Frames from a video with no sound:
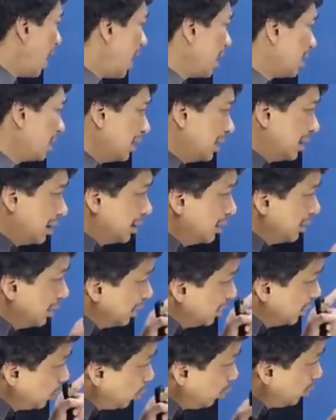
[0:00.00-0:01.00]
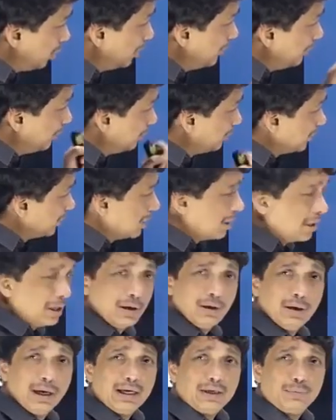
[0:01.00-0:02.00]
are a total,
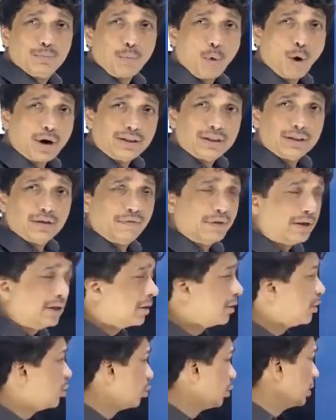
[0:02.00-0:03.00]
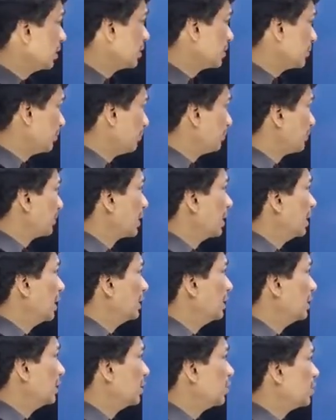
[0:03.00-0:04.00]
it points the finger towards
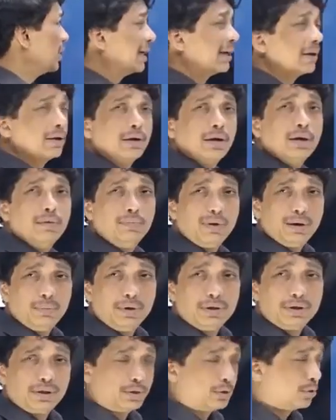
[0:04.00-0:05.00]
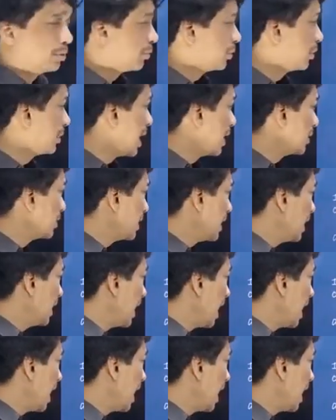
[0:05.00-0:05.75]
the shaken baby syndrome. So the answer